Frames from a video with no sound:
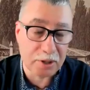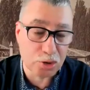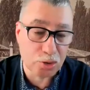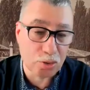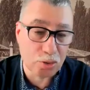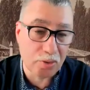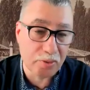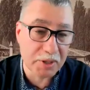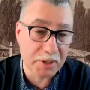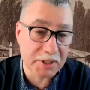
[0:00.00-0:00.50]

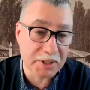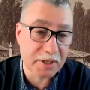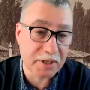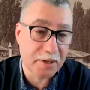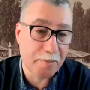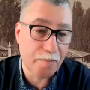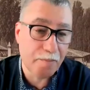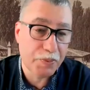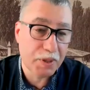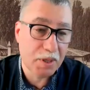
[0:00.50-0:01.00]
The
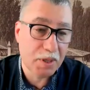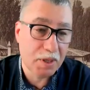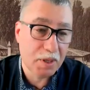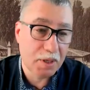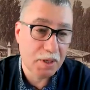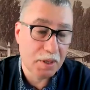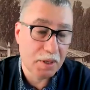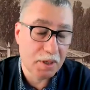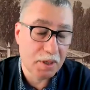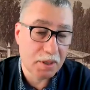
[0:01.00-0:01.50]
person was
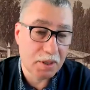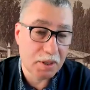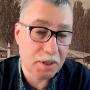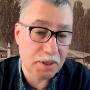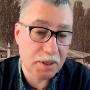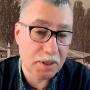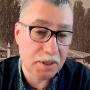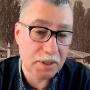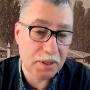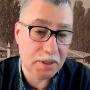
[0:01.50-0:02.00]

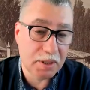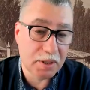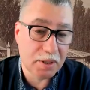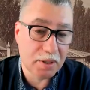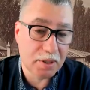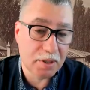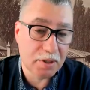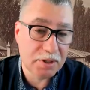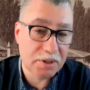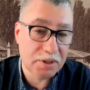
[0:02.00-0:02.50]
detained,
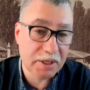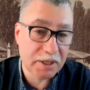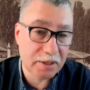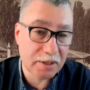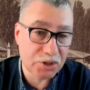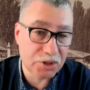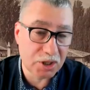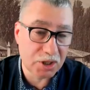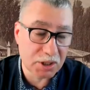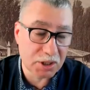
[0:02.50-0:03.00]

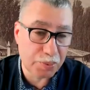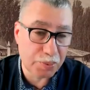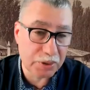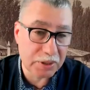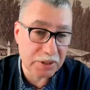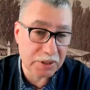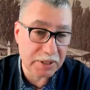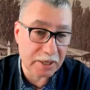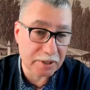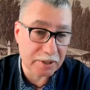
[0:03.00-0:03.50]
and
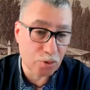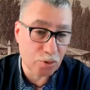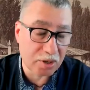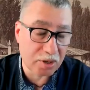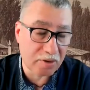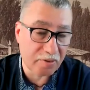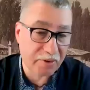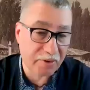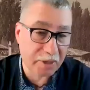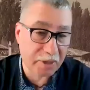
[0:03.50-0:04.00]
only
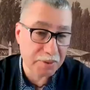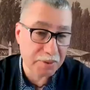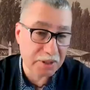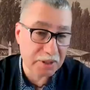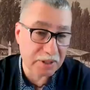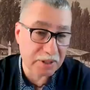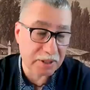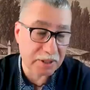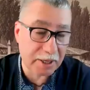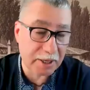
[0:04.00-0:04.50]
after
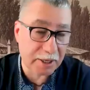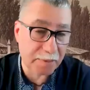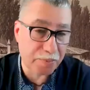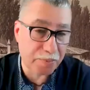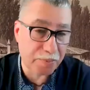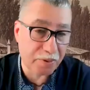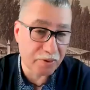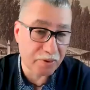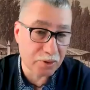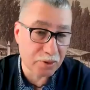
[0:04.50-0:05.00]
50 years
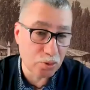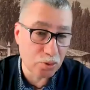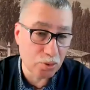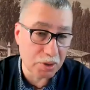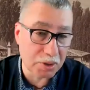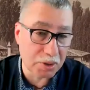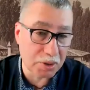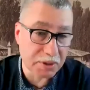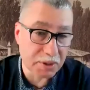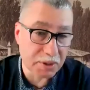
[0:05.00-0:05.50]
did the
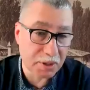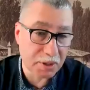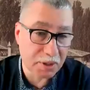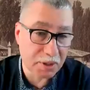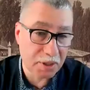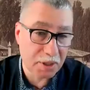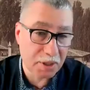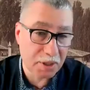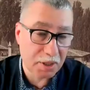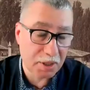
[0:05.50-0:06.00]
Crimean
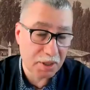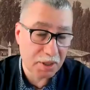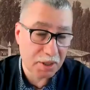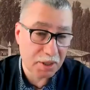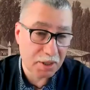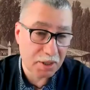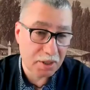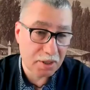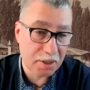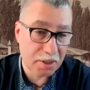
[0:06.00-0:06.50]
Tatar
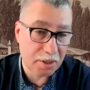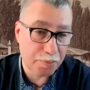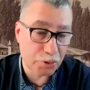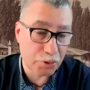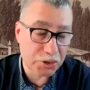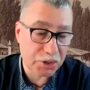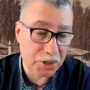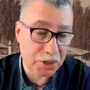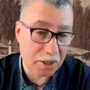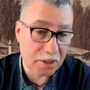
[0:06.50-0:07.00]
return.
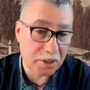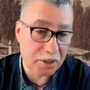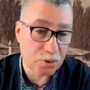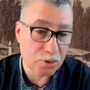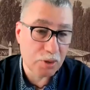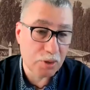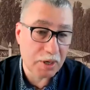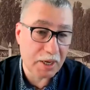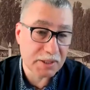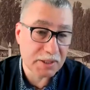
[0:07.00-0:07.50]

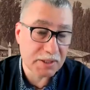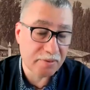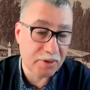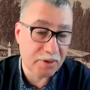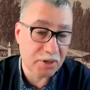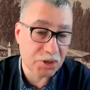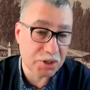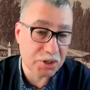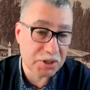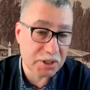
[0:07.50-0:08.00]

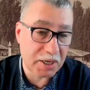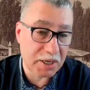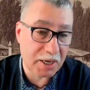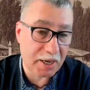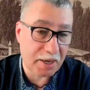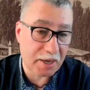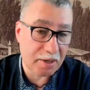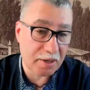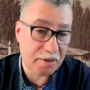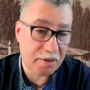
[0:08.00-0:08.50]
Started
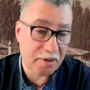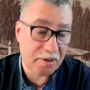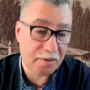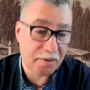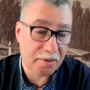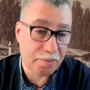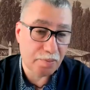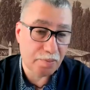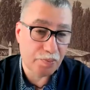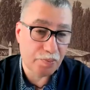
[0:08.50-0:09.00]
life
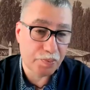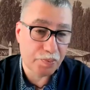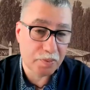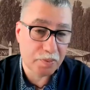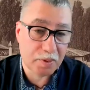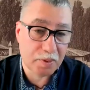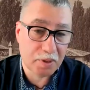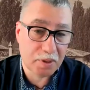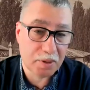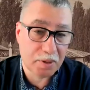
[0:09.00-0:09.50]
from
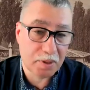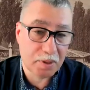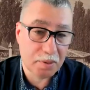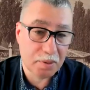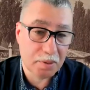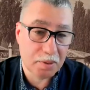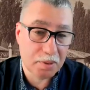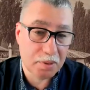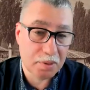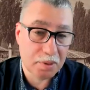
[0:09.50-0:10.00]
scratch.